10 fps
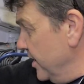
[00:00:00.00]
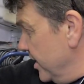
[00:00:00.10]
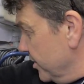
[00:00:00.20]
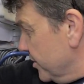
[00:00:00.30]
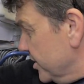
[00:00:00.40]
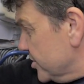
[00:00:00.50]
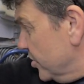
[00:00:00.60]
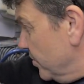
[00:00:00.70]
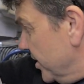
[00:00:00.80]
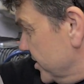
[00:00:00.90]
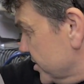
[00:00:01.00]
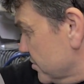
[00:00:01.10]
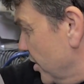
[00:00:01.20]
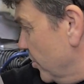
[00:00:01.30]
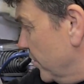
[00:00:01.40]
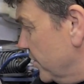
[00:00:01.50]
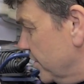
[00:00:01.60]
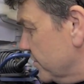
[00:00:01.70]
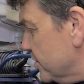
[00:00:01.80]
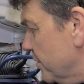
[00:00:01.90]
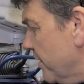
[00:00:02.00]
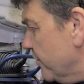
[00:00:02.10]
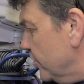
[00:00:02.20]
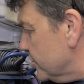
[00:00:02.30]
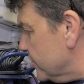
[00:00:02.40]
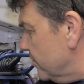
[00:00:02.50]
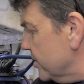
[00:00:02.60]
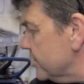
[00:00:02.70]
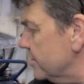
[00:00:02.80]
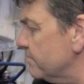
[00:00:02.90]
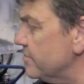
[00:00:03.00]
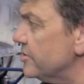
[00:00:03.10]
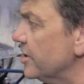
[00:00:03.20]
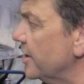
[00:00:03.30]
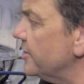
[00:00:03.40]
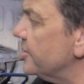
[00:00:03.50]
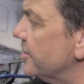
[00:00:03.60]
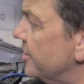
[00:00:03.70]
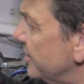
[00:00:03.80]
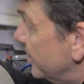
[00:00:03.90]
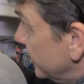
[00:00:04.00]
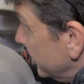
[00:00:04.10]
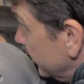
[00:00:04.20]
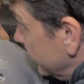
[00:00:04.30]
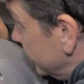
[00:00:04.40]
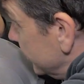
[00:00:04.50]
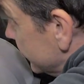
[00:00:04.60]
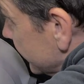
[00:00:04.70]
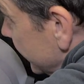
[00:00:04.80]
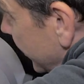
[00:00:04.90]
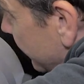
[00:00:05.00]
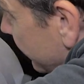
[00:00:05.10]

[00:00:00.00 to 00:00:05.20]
And I think the top one is as well, but obviously we haven't got top ones to change. Right. So yeah.